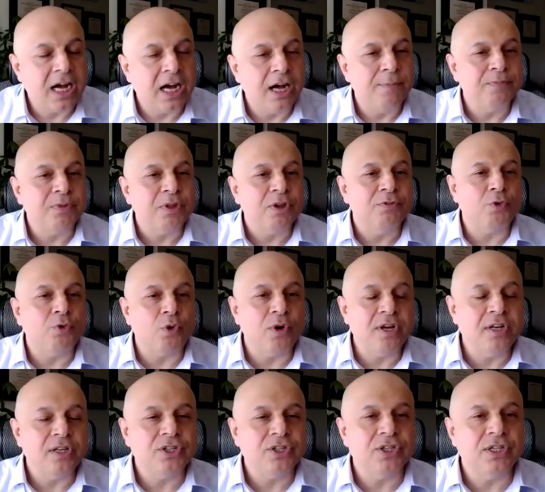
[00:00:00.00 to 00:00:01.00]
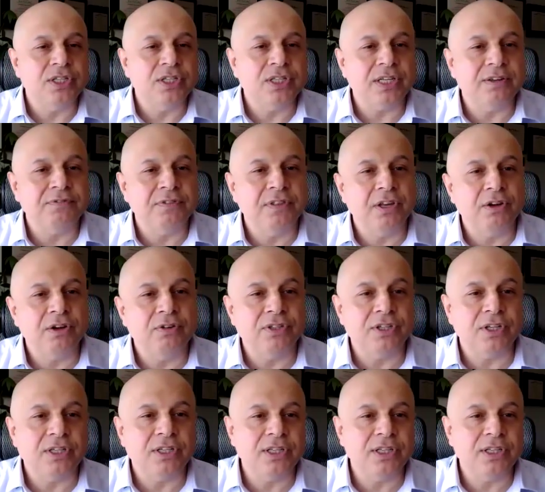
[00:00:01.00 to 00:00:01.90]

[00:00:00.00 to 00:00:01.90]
For instance, if there is